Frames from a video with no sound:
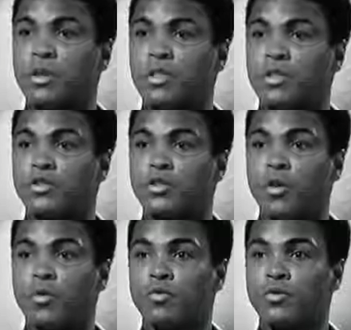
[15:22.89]
and Smith and
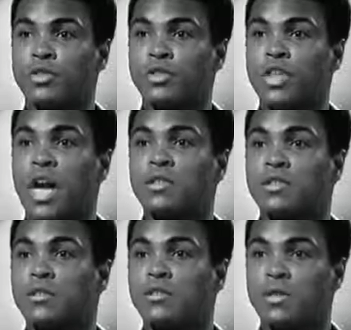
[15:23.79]
Jones and
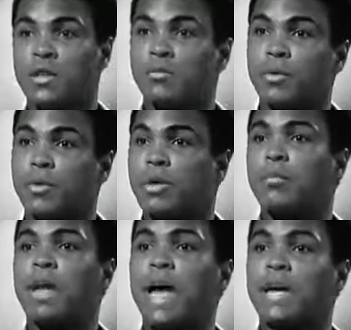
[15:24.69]
Johnson, but we
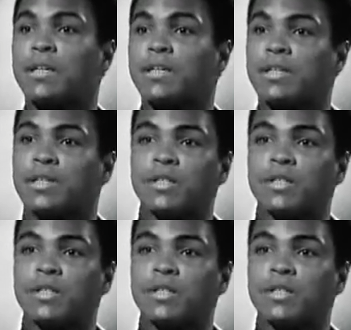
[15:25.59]
are black.